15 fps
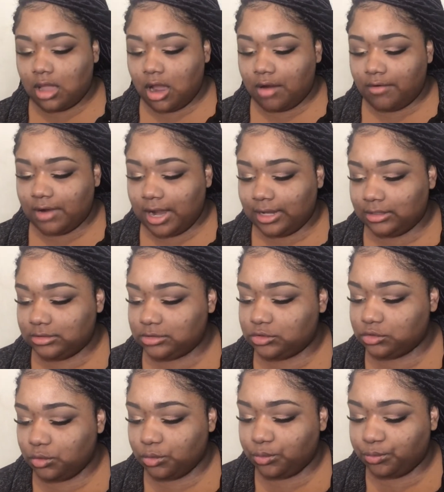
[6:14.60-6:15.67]
All right,
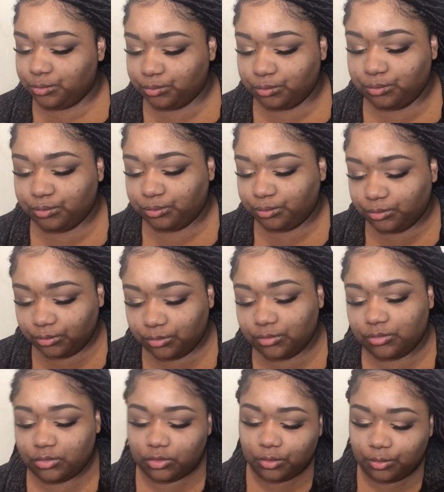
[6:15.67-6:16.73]
so
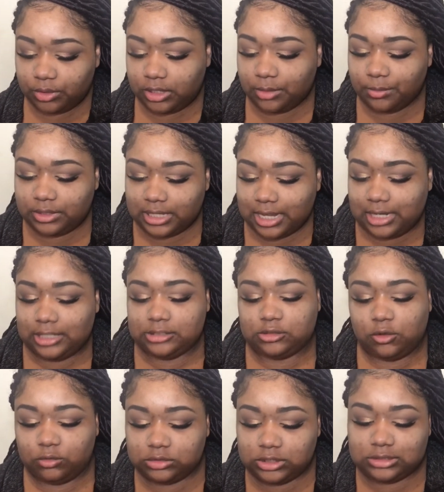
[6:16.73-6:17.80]
we're done with that. Let's
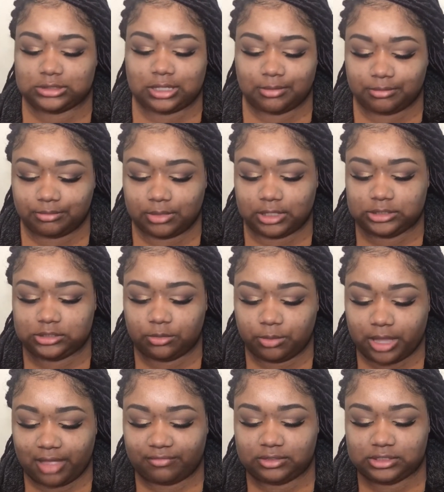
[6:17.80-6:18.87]
close this up until we
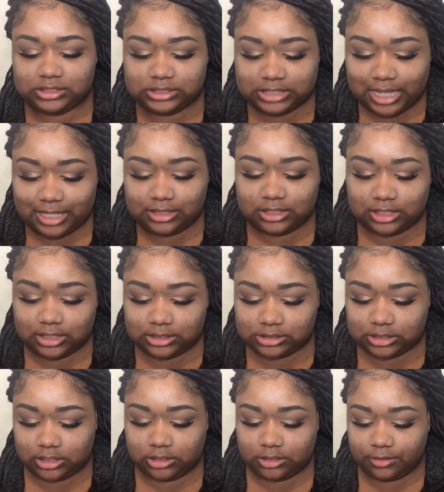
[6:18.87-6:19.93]
have to set the
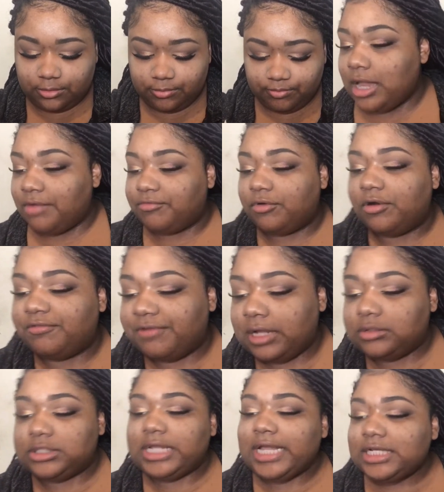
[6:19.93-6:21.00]
concealer. Now for
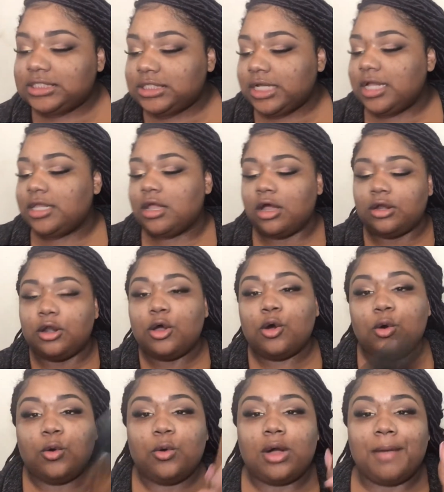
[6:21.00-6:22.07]
foundation, y'all
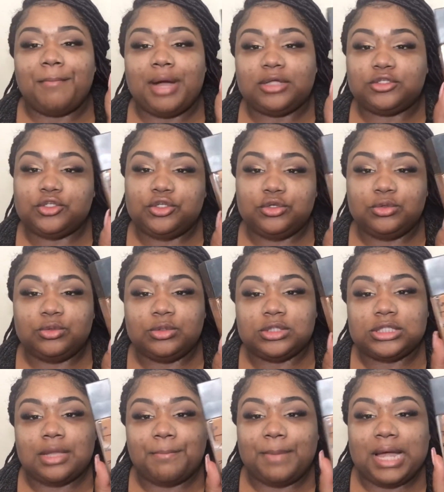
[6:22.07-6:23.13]
know I'm about to use
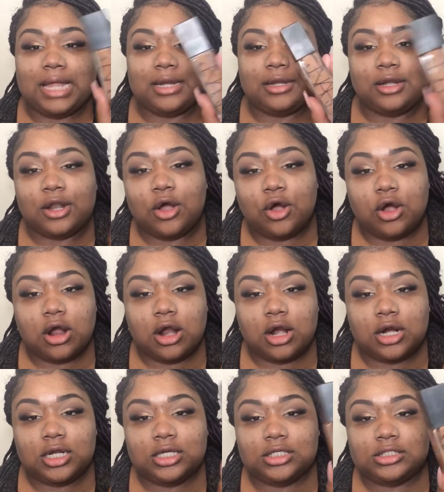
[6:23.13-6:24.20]
my
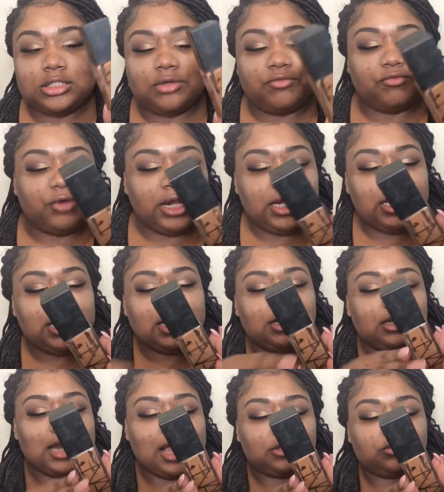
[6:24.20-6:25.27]
Nars
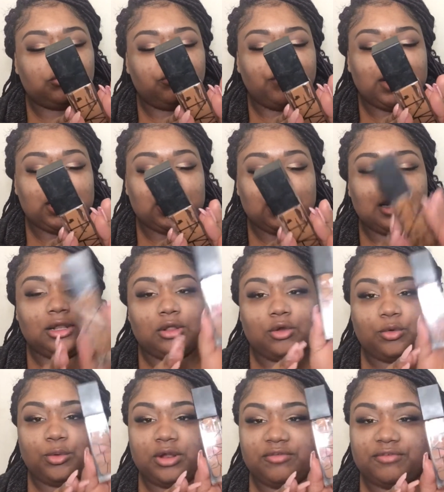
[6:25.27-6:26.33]
Natural Radiant
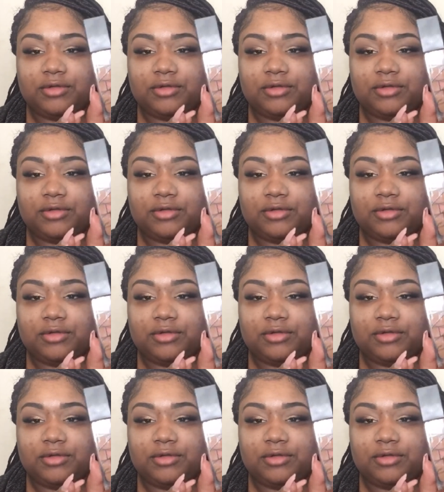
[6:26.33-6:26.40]
Longwear